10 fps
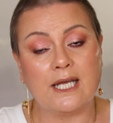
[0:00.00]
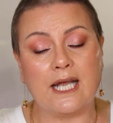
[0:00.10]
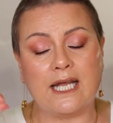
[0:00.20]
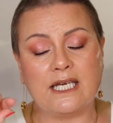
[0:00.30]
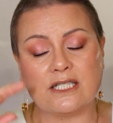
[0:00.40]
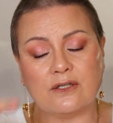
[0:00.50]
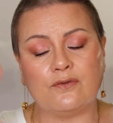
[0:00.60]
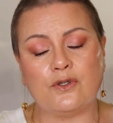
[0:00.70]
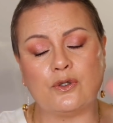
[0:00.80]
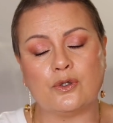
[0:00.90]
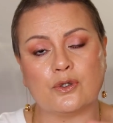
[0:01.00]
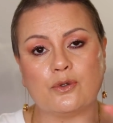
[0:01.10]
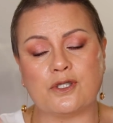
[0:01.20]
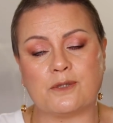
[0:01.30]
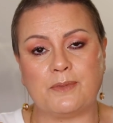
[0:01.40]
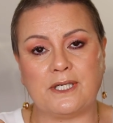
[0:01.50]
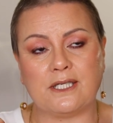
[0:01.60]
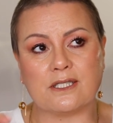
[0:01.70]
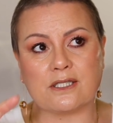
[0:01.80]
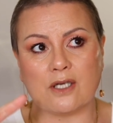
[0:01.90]
and if you do
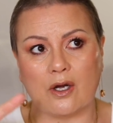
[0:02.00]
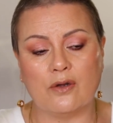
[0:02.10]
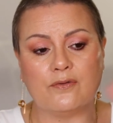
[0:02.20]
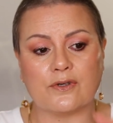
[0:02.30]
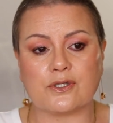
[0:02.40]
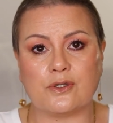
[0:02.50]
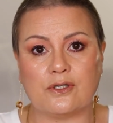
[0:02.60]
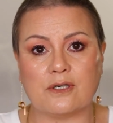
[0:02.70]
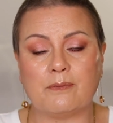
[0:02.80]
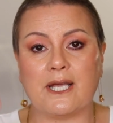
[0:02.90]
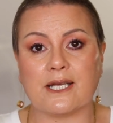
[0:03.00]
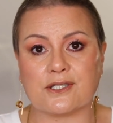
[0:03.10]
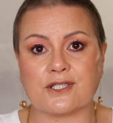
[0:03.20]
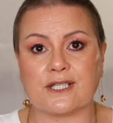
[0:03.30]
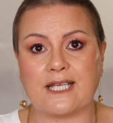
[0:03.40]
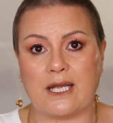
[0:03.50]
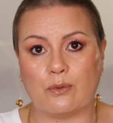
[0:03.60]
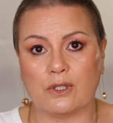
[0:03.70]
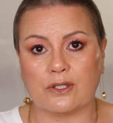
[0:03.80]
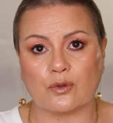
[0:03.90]
spend over certain amounts, that
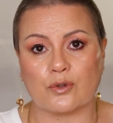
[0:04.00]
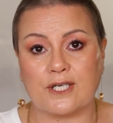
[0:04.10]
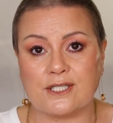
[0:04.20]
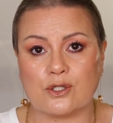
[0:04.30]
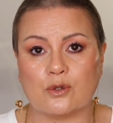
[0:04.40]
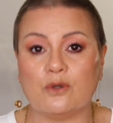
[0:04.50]
will increase to